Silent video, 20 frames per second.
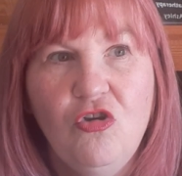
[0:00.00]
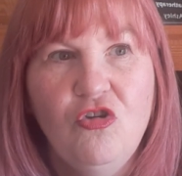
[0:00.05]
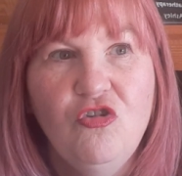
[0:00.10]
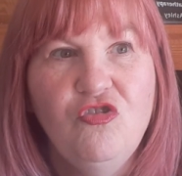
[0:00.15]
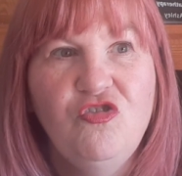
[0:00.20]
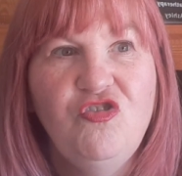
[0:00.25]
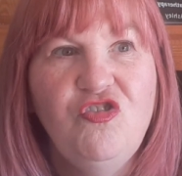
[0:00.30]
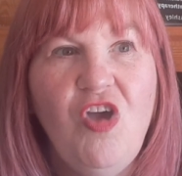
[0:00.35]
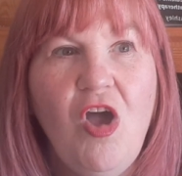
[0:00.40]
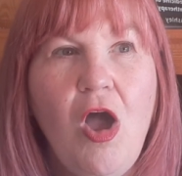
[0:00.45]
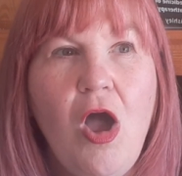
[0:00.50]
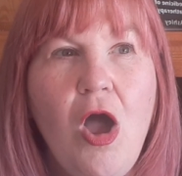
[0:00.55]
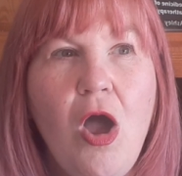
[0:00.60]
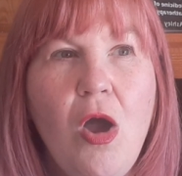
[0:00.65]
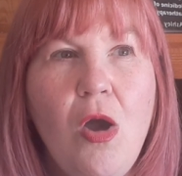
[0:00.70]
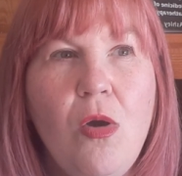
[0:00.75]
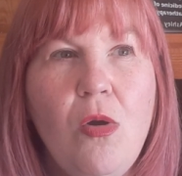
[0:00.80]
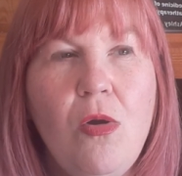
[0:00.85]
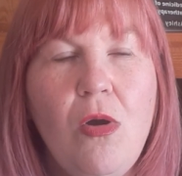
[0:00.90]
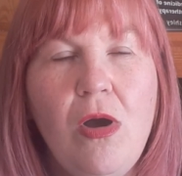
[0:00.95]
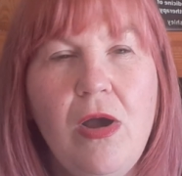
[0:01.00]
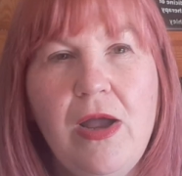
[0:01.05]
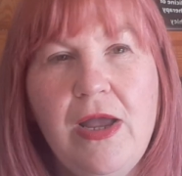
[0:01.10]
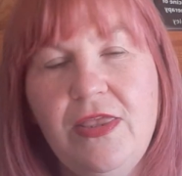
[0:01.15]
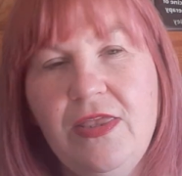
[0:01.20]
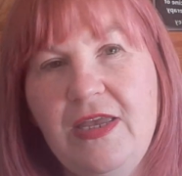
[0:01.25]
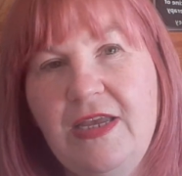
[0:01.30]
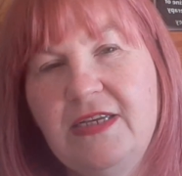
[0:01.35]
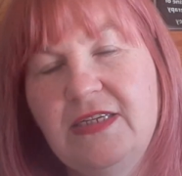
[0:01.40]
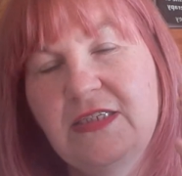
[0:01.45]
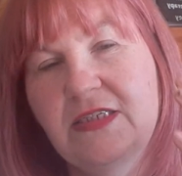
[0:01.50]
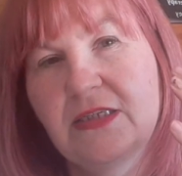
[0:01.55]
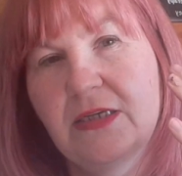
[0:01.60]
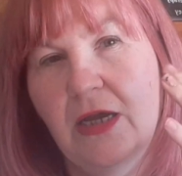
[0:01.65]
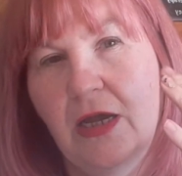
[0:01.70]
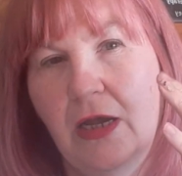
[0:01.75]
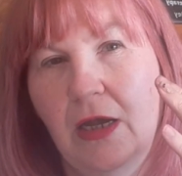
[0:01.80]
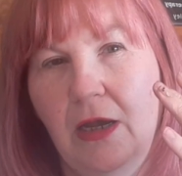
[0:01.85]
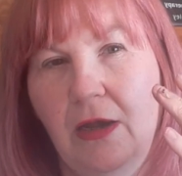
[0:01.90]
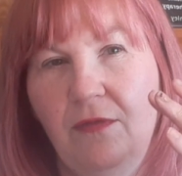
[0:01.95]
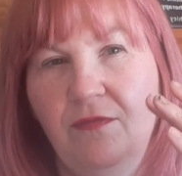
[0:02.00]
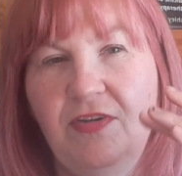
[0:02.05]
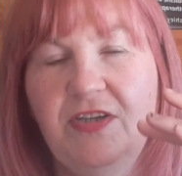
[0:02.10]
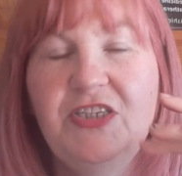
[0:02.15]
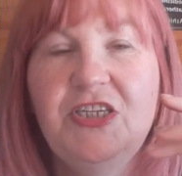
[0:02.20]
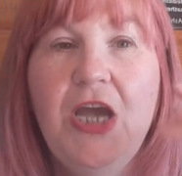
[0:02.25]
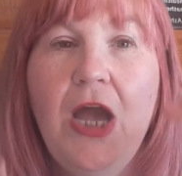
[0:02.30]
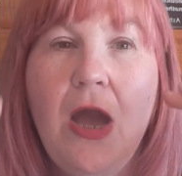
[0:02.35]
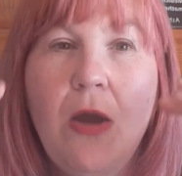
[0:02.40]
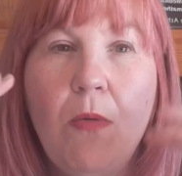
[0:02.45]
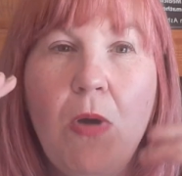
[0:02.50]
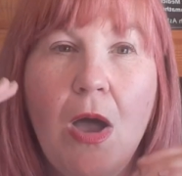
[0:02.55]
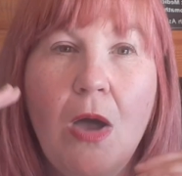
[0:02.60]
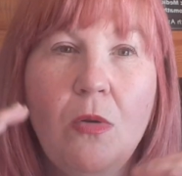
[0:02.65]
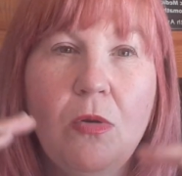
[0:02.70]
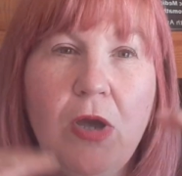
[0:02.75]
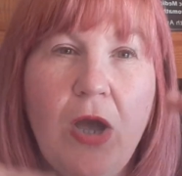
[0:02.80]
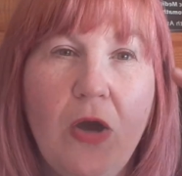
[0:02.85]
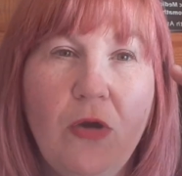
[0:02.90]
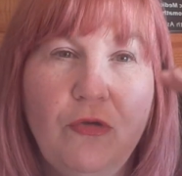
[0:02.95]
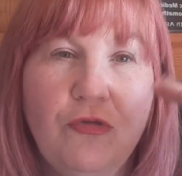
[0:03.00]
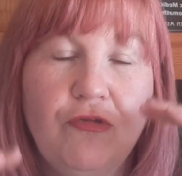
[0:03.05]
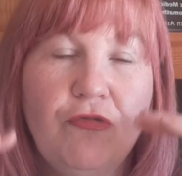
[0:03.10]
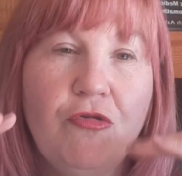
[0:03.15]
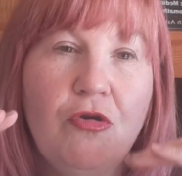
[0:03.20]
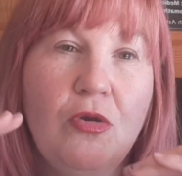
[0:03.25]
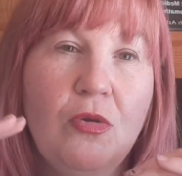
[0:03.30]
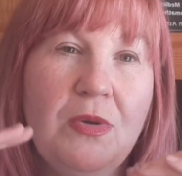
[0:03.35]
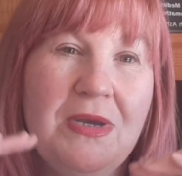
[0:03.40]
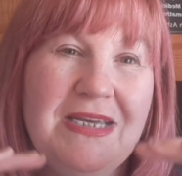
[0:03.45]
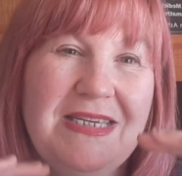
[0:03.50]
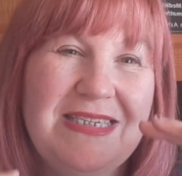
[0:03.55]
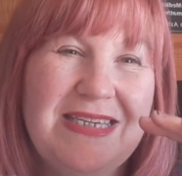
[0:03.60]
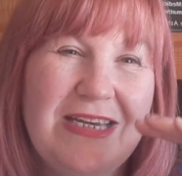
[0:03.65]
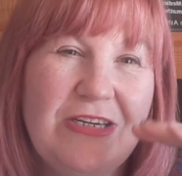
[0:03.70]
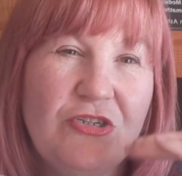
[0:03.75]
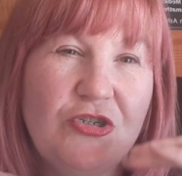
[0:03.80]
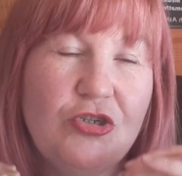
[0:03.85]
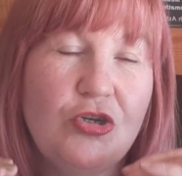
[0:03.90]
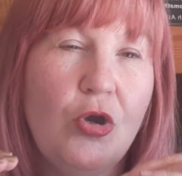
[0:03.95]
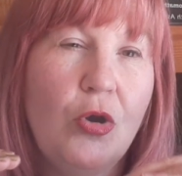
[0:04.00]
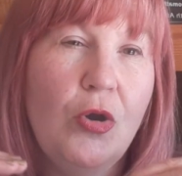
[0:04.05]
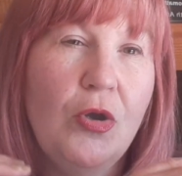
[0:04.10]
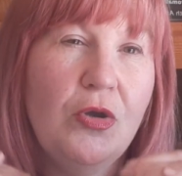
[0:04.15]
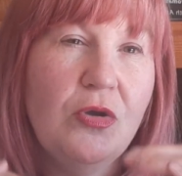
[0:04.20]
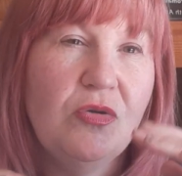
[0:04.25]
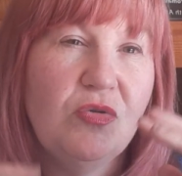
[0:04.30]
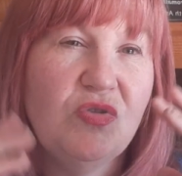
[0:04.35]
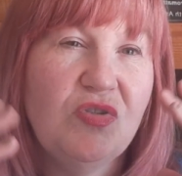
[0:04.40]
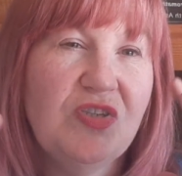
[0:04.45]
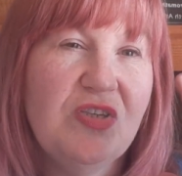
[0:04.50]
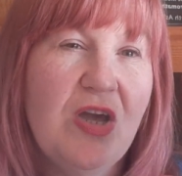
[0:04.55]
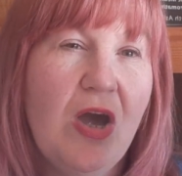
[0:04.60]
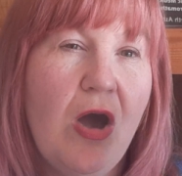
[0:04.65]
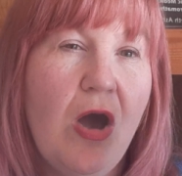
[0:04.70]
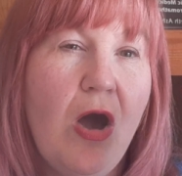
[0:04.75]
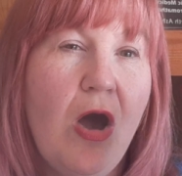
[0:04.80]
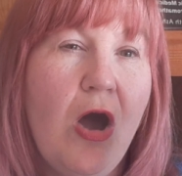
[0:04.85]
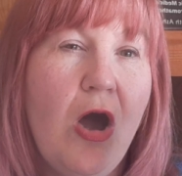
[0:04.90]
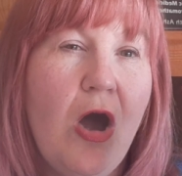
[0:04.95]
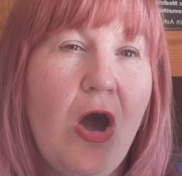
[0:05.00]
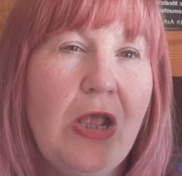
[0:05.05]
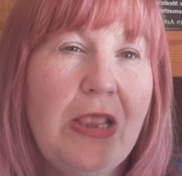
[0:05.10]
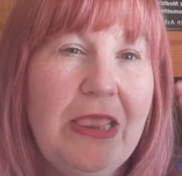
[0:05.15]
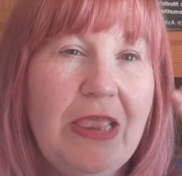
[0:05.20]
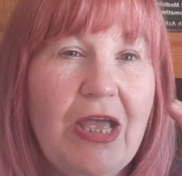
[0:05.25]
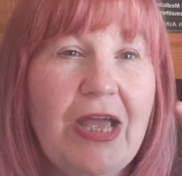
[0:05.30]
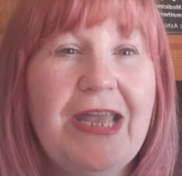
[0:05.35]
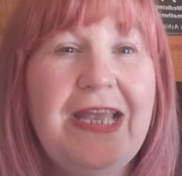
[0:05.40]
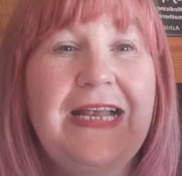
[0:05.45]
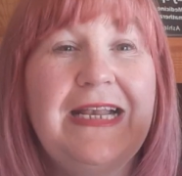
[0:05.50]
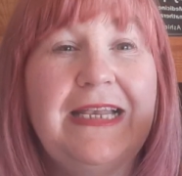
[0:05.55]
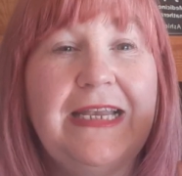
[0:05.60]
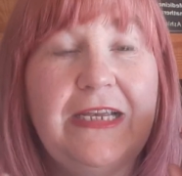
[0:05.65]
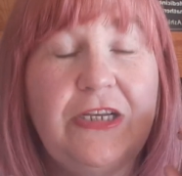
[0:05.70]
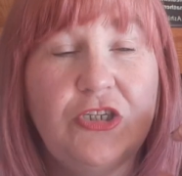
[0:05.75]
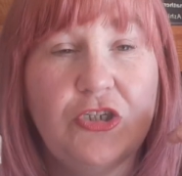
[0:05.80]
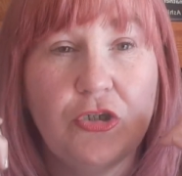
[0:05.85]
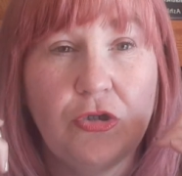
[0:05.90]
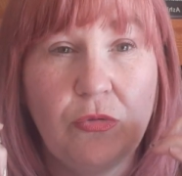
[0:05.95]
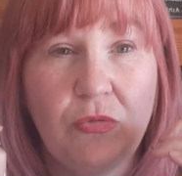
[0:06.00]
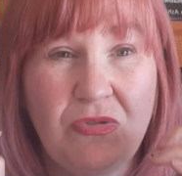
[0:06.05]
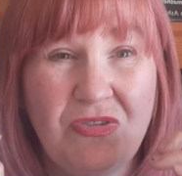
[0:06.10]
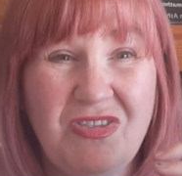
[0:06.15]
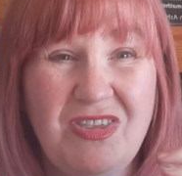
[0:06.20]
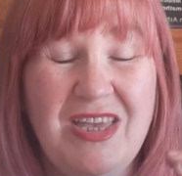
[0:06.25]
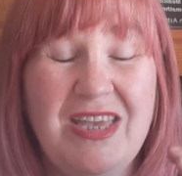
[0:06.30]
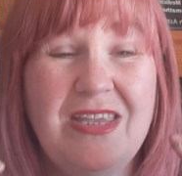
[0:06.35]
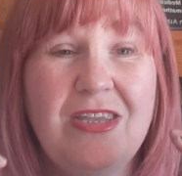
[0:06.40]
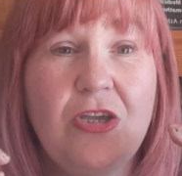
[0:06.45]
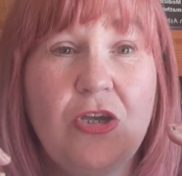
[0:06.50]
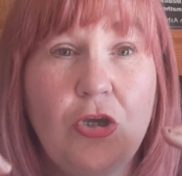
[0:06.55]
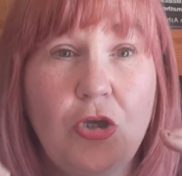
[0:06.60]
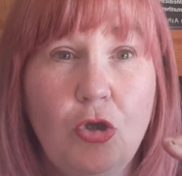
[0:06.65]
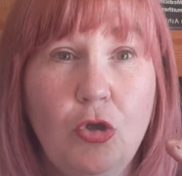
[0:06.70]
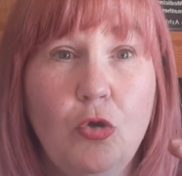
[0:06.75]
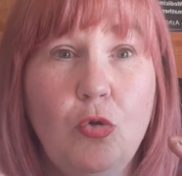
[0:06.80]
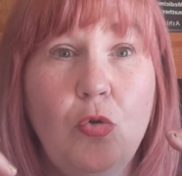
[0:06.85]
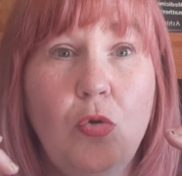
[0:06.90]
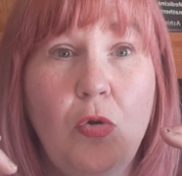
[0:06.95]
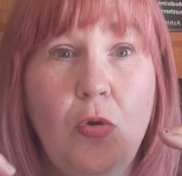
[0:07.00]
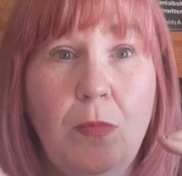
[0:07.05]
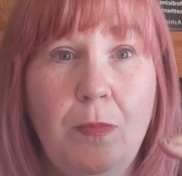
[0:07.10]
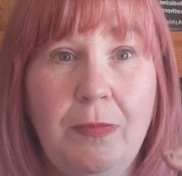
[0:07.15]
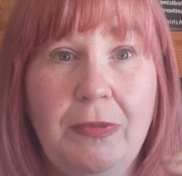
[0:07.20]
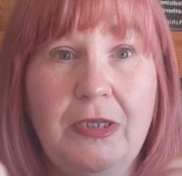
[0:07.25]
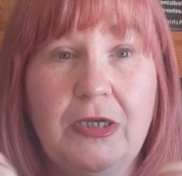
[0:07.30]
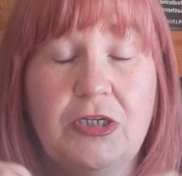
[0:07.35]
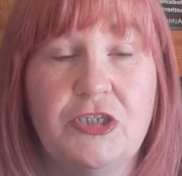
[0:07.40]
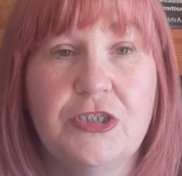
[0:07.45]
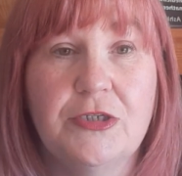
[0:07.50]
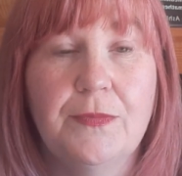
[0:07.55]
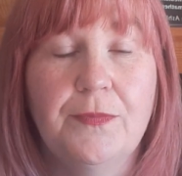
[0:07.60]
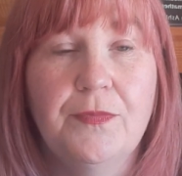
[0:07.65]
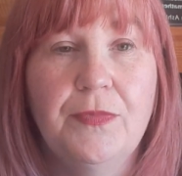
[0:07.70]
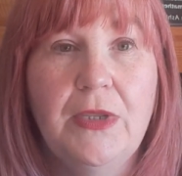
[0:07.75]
So in this video, I'll go through essential oils that are likely to thin your blood.